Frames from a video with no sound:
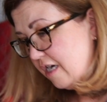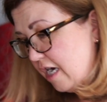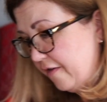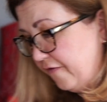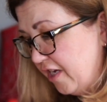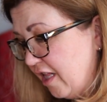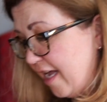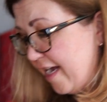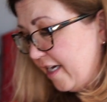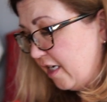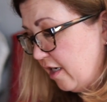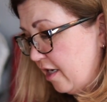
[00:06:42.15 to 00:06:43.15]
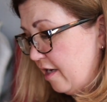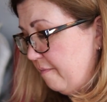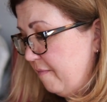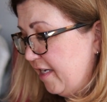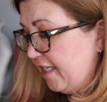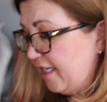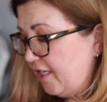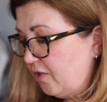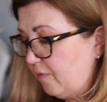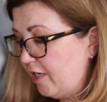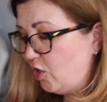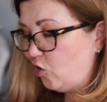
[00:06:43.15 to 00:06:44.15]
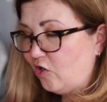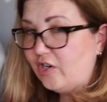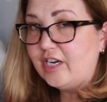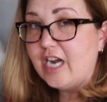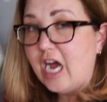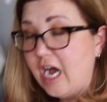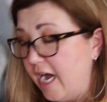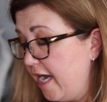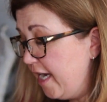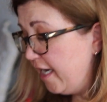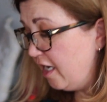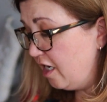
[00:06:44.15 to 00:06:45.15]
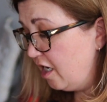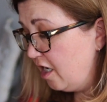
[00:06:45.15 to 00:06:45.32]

I feel like Mrs. Richard Nye